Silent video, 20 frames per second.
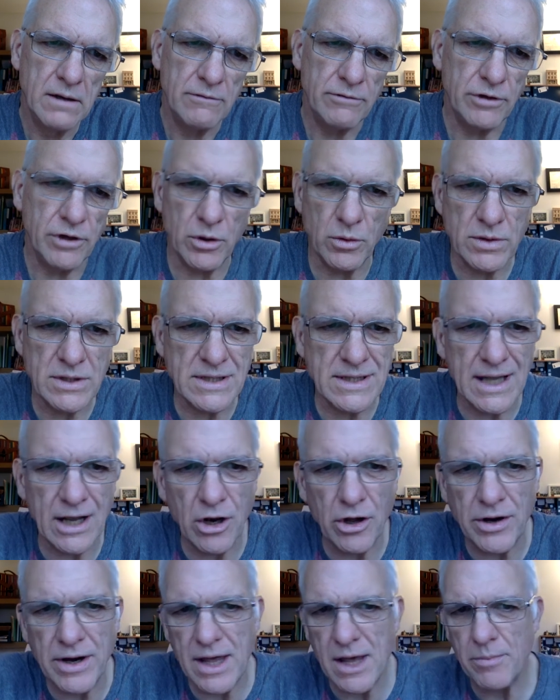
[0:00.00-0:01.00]
For those
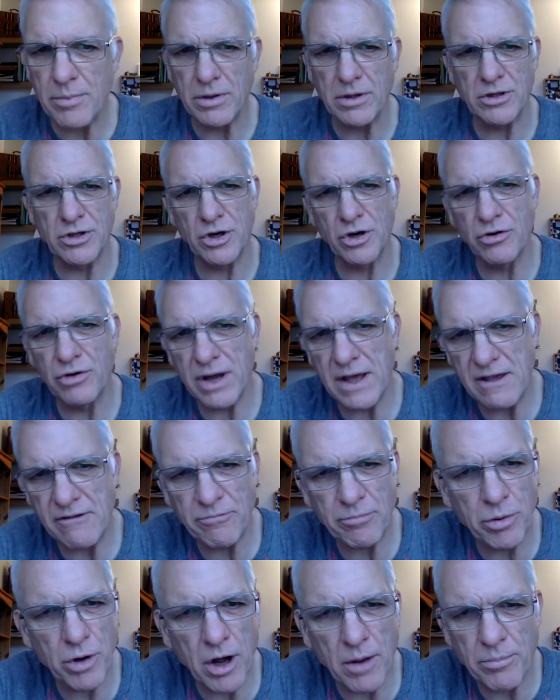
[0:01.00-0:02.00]
still unable to
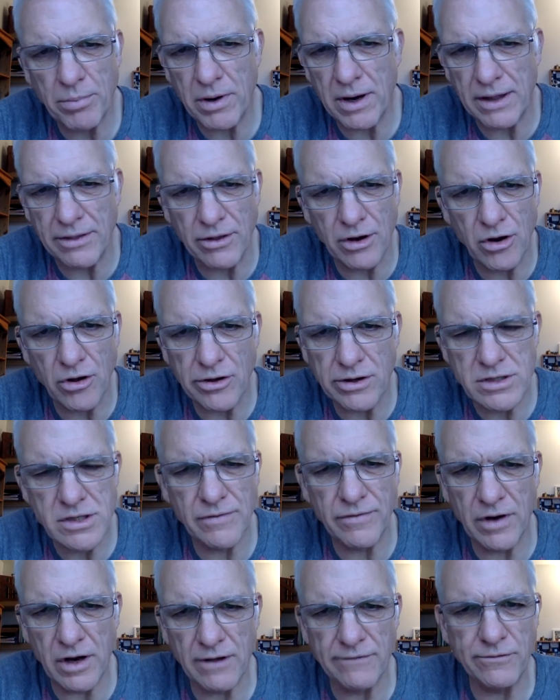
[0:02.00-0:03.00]
grieve properly the loss
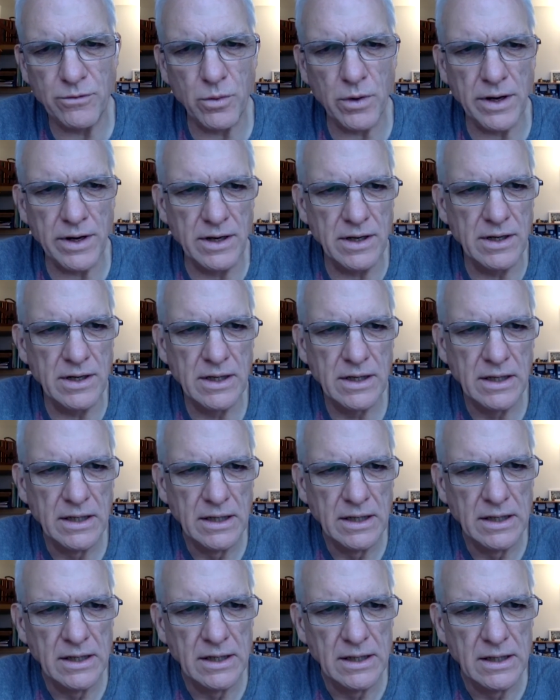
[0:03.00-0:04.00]
of a loved one,
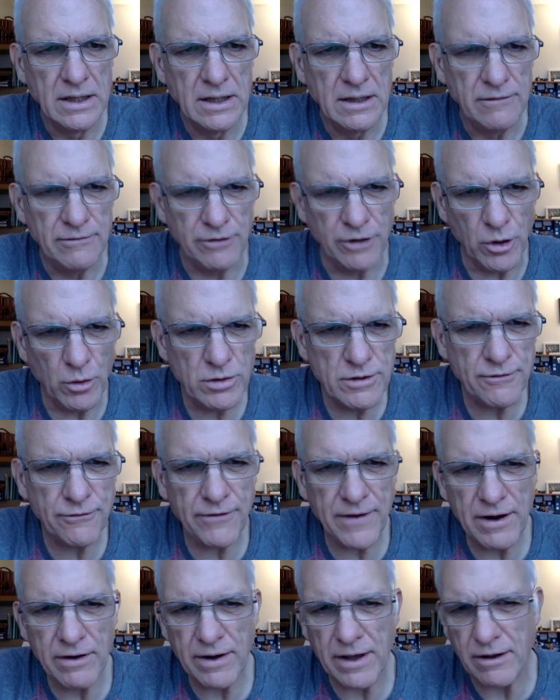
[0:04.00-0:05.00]
for those
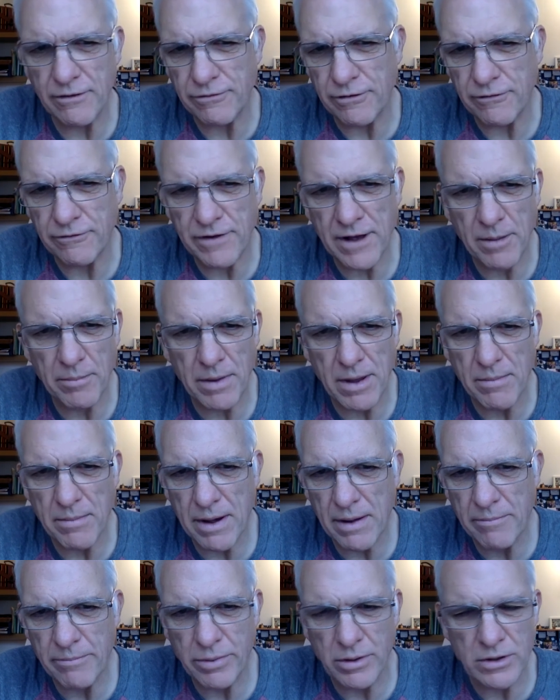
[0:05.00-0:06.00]
fearing for family
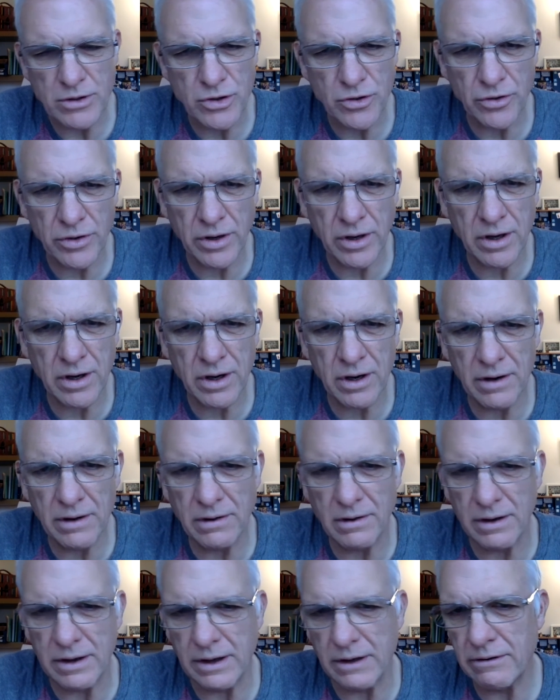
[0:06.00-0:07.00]
members who are
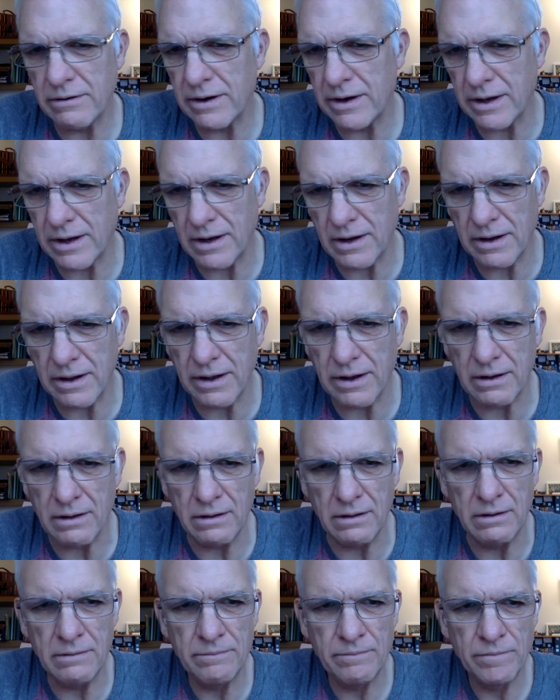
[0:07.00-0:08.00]
currently critically
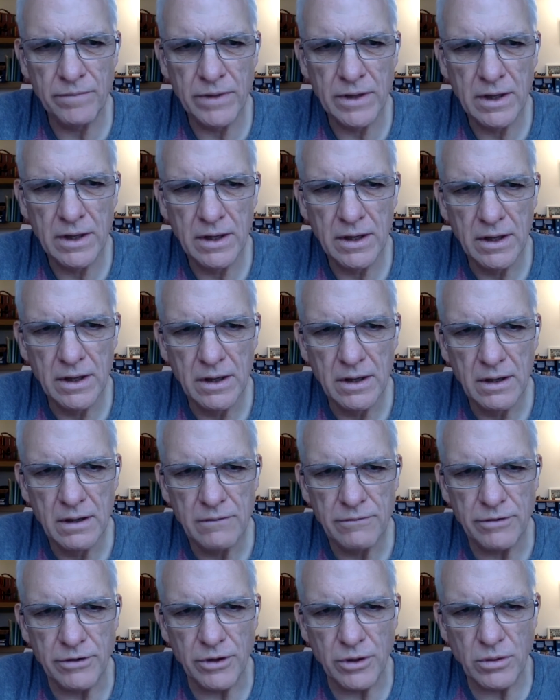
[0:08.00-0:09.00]
ill,
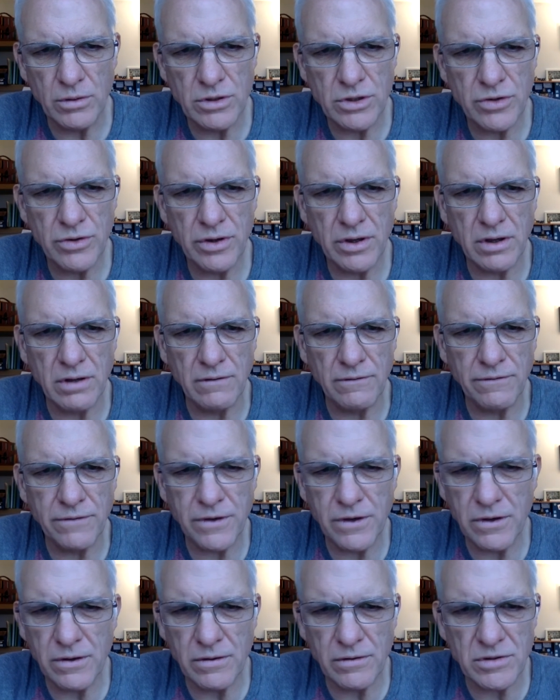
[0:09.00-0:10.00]
for those who are
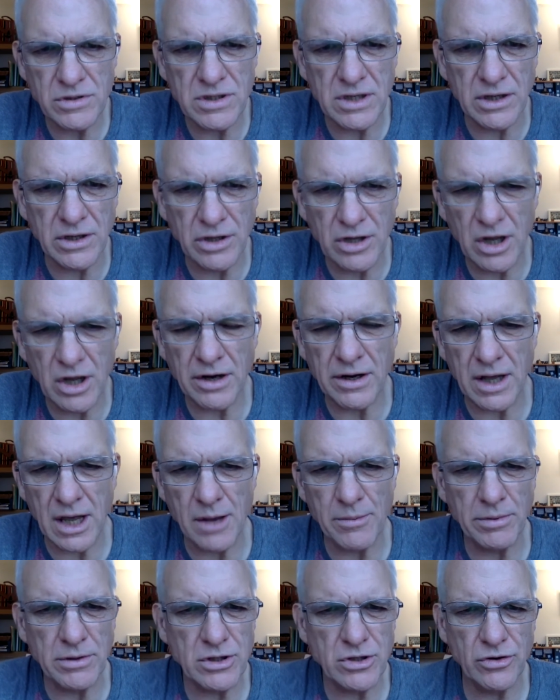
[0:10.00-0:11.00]
confused and not
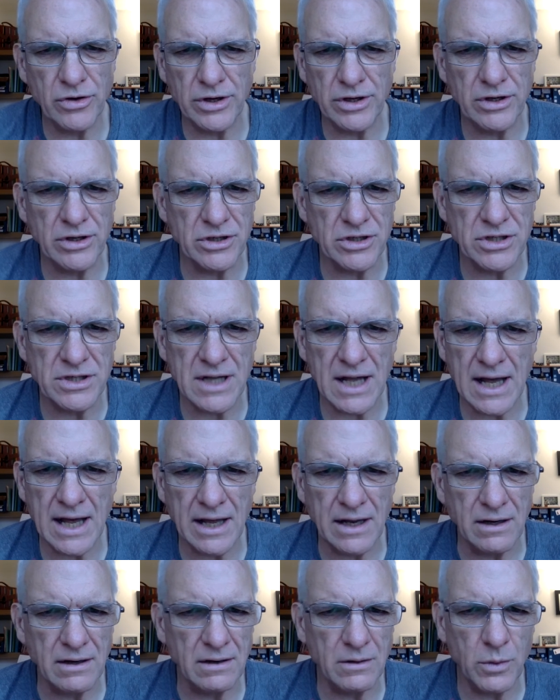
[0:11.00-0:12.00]
able to
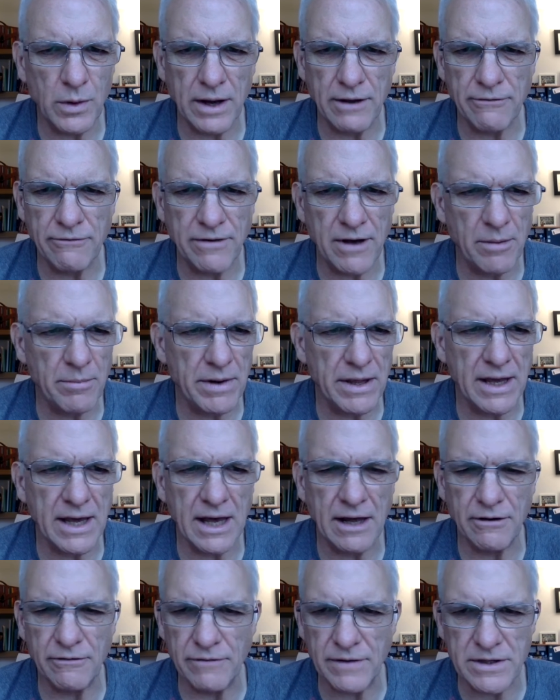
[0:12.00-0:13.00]
understand why family
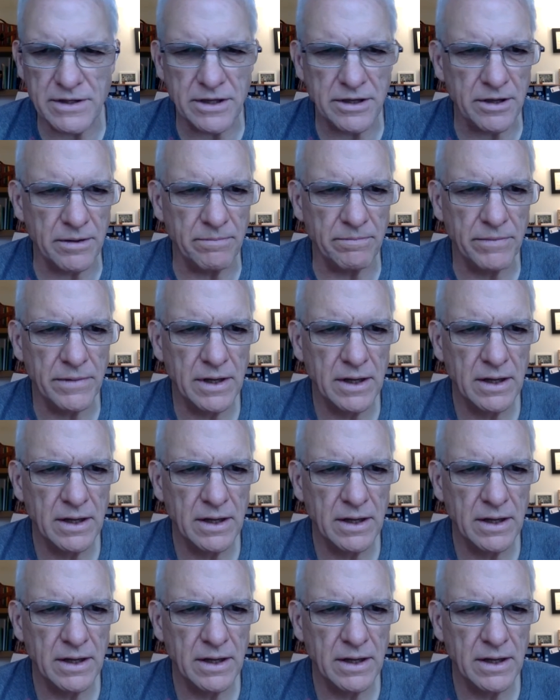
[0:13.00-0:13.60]
can't visit them,